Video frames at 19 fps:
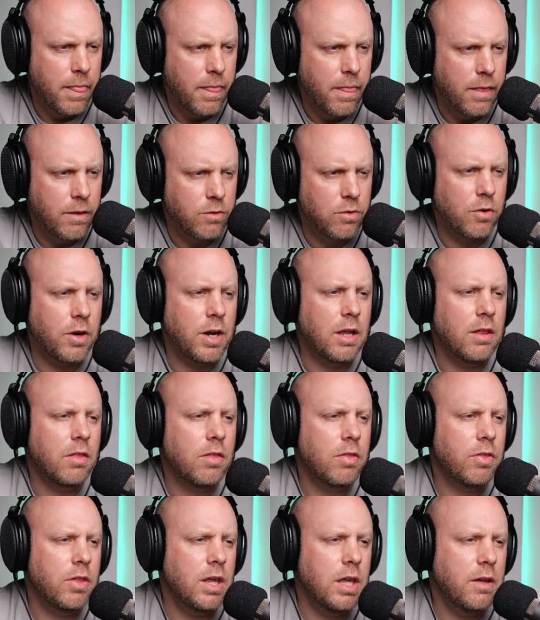Sorry,
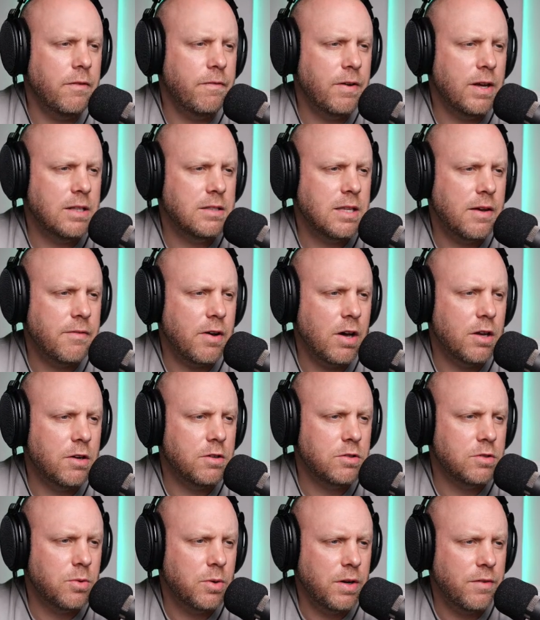the Feds have
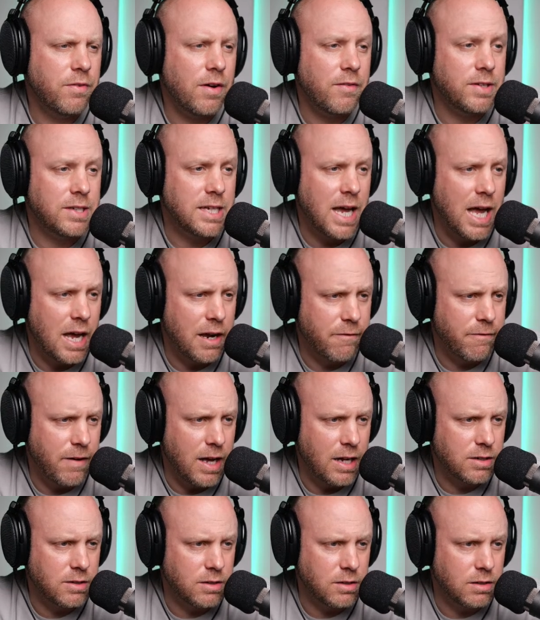125 attack
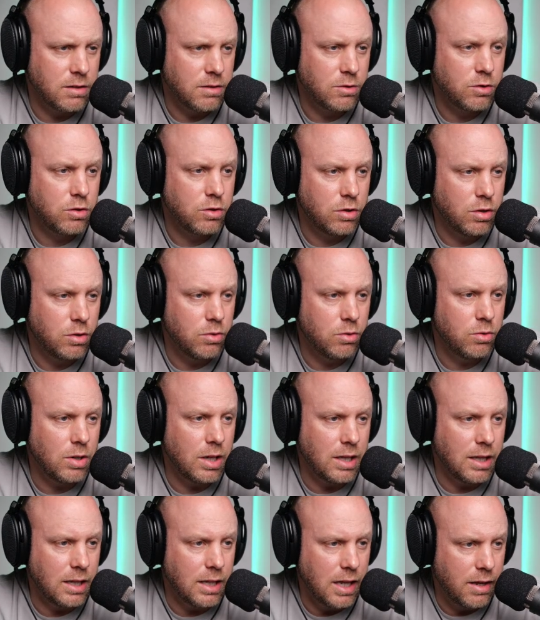factor,
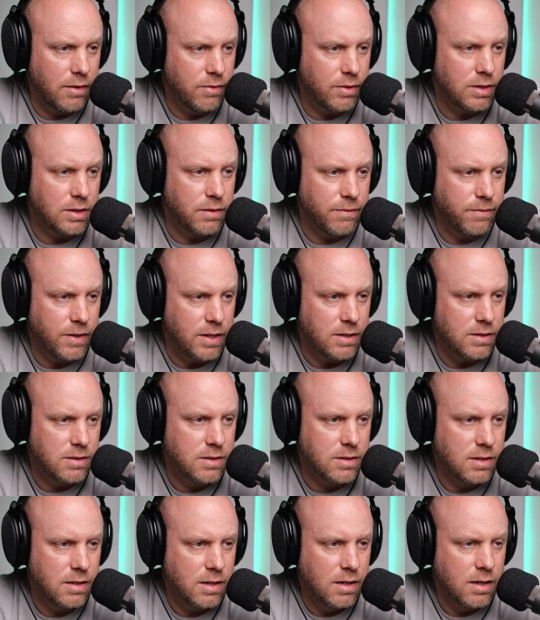211
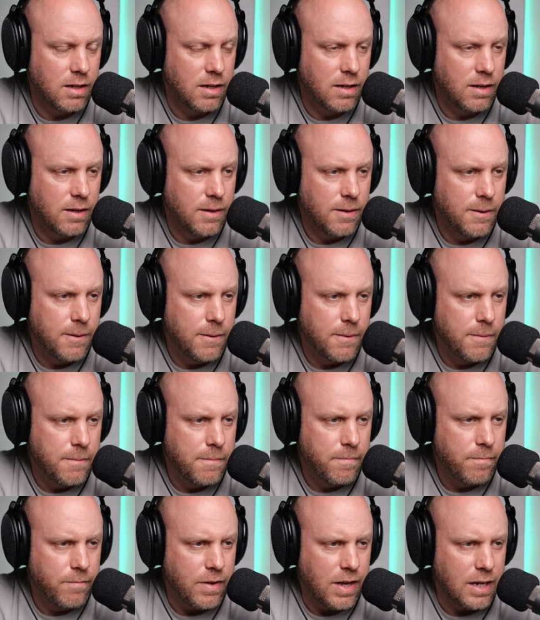defense
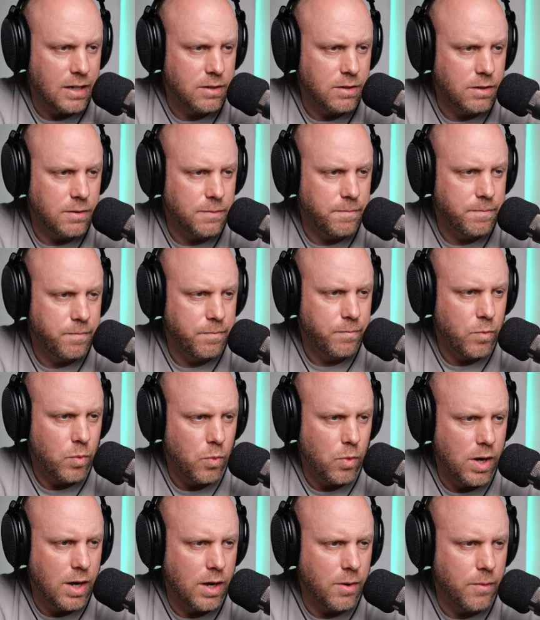factor.
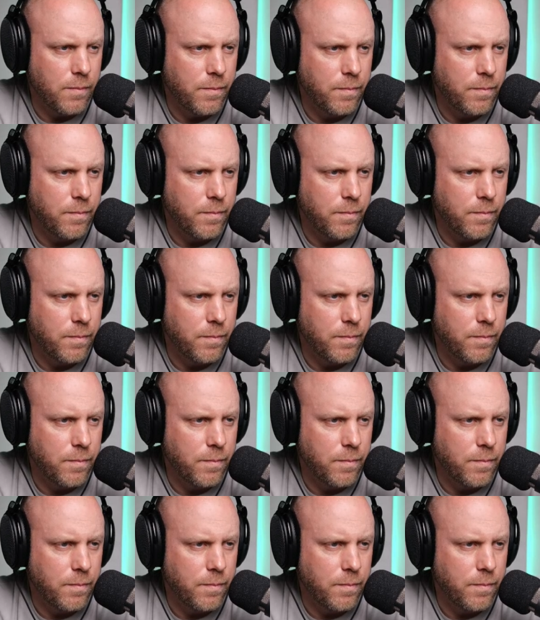Wow.